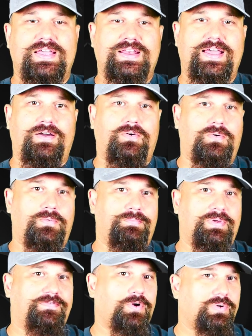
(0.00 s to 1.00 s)
Now,
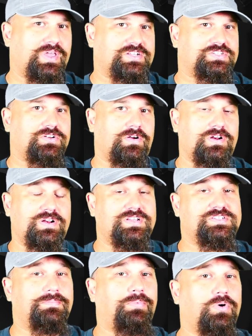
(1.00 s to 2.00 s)
before we get started,
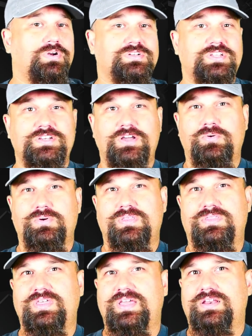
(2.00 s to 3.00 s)
it's important to
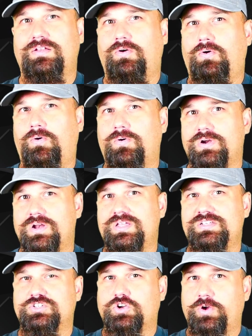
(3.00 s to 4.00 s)
note that
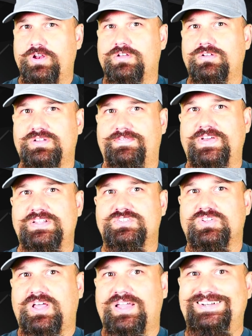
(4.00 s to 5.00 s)
Hornady's critical
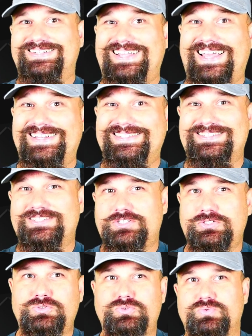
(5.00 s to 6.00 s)
defense line tends
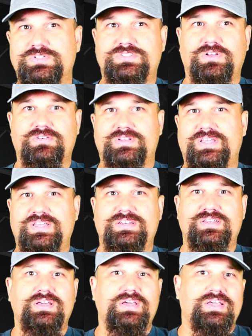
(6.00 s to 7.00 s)
to result
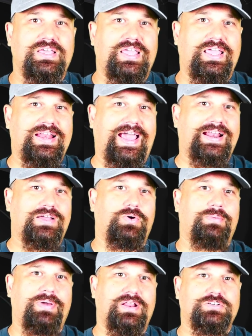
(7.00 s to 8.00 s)
in
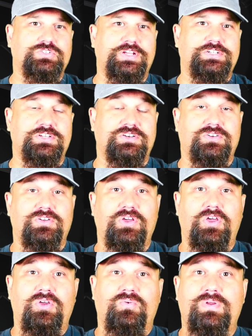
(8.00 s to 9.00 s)
inadequate penetration.
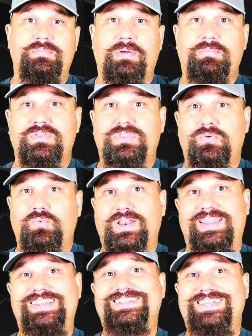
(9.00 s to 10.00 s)
Remember that we
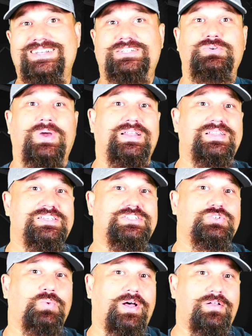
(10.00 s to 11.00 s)
need to get to at
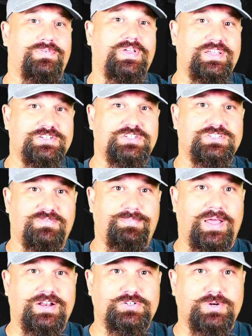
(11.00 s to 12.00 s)
least 12 inches of
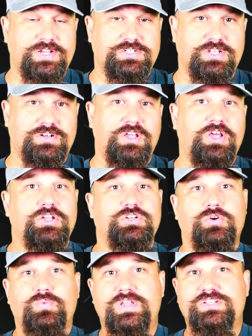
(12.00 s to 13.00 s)
penetration
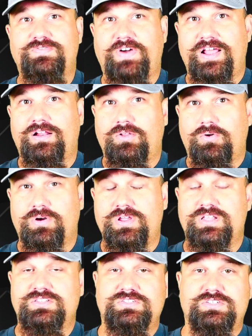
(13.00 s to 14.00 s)
to reach vital
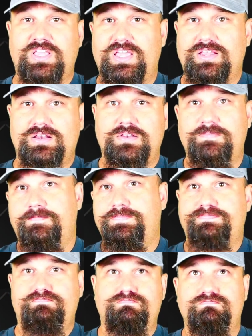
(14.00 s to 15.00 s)
organs in
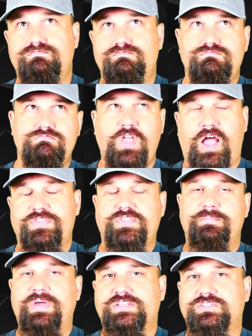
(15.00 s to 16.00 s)
not
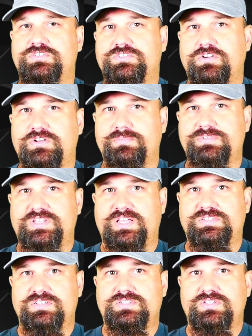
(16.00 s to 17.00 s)
the best
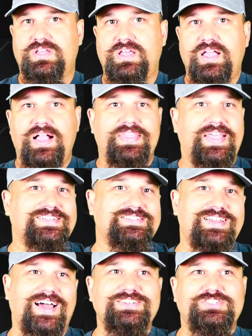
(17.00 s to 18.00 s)
circumstances.
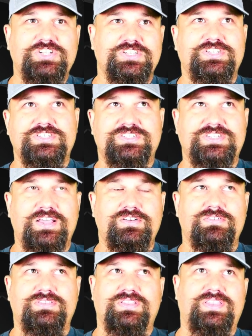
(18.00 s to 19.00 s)
That's not just a
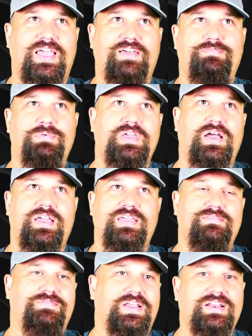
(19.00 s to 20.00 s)
standard that the FBI
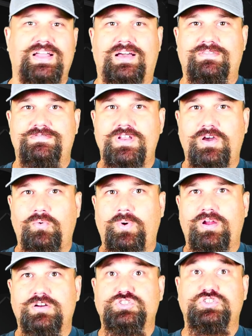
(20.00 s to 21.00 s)
invented out of
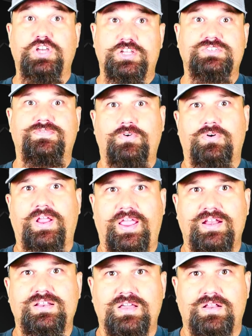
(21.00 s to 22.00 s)
nowhere just for
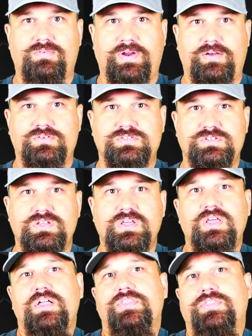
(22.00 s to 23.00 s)
handgun rounds.
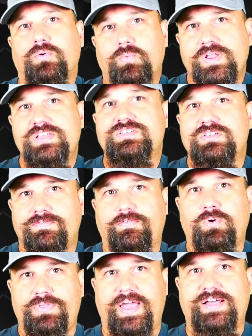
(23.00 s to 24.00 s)
The reason
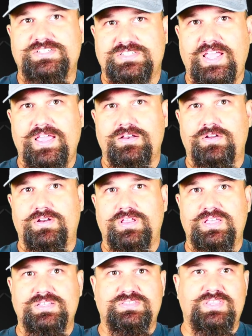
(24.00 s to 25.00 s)
for that
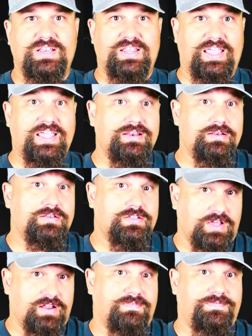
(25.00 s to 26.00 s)
standard is that in
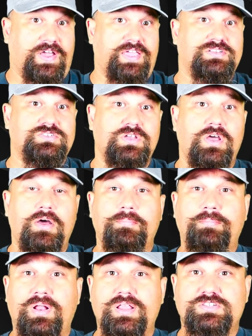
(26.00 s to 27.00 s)
gunfights,
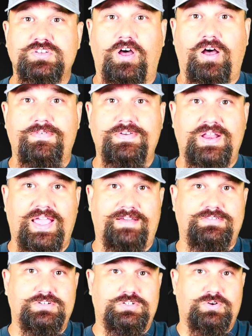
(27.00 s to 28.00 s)
bullets often
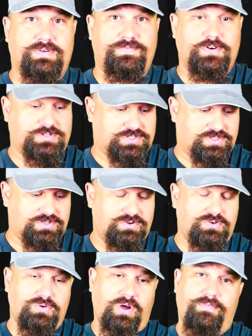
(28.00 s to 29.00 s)
have to traverse
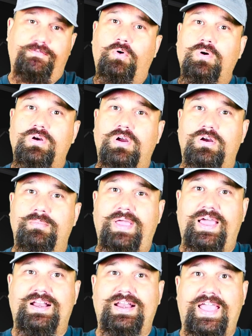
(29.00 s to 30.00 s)
through a forearm
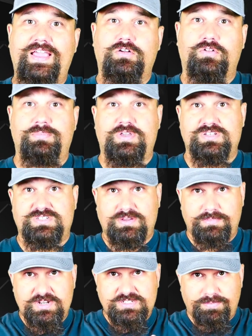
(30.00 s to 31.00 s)
at an angle because
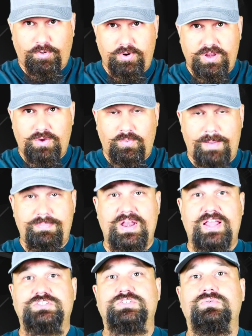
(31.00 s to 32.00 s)
somebody's pointing a weapon
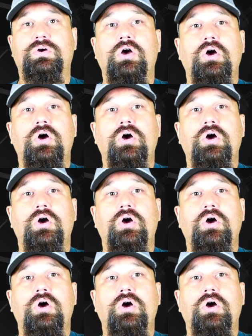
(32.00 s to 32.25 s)
at you,